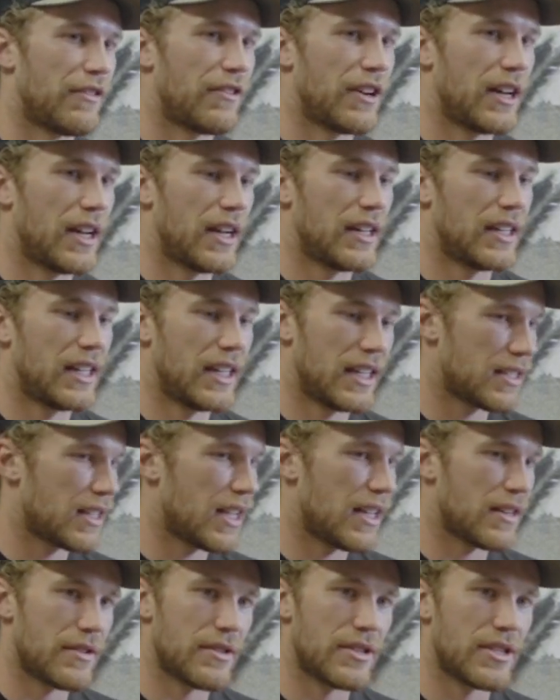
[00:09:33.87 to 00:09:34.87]
fun and it's
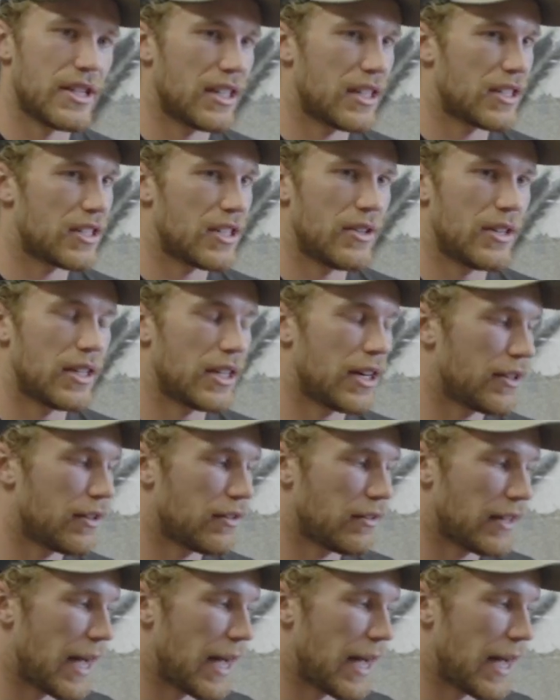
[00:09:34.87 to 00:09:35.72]
interesting to tune it on your